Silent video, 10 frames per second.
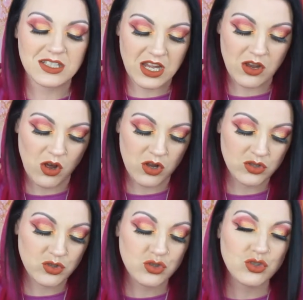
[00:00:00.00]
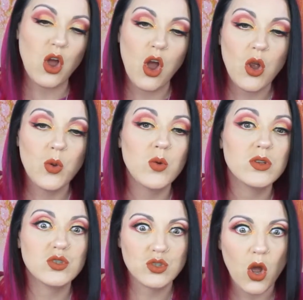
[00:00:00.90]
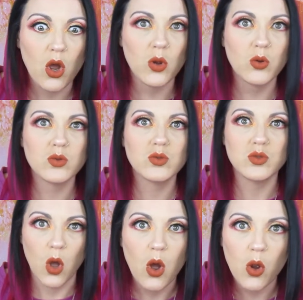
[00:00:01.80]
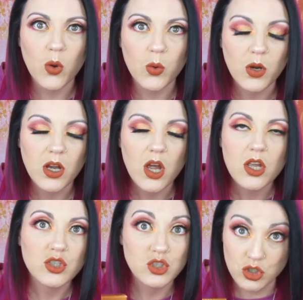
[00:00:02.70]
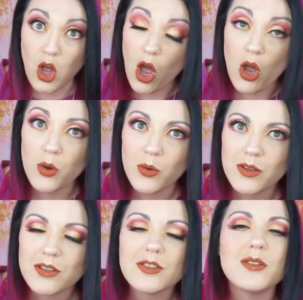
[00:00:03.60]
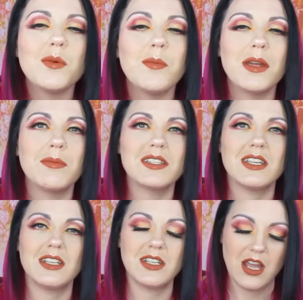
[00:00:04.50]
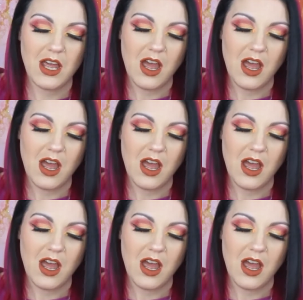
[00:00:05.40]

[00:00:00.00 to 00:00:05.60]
They are so, so, so, so super pigmented.